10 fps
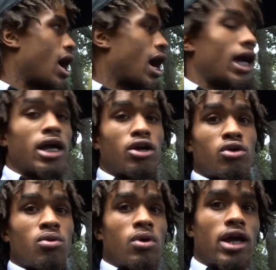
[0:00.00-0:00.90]
I gotta go
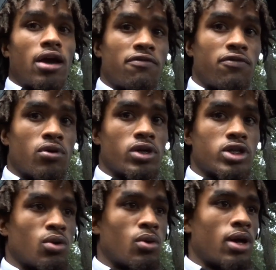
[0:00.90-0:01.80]
to work at 4,
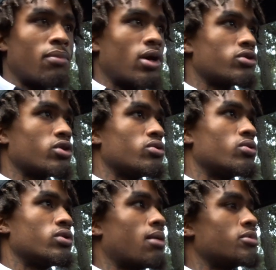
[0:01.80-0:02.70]
so what I'm about to
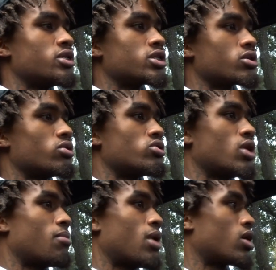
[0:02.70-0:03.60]
do is I'ma just go
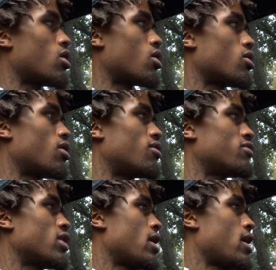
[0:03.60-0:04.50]
drop my car off
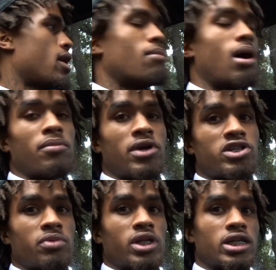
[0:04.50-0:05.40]
at my
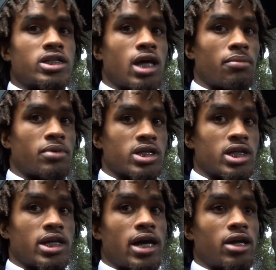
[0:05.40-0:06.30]
man's Malik shop because
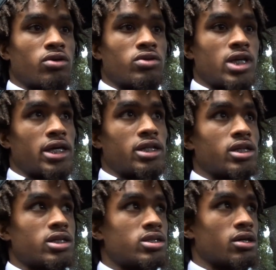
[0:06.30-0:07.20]
he gotta go take
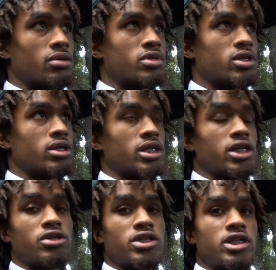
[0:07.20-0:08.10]
this up to the
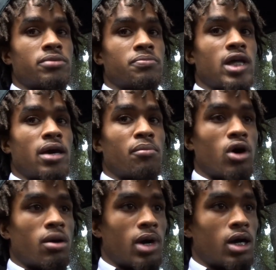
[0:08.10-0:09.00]
dealership that
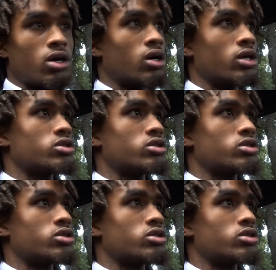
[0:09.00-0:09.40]
bought my car.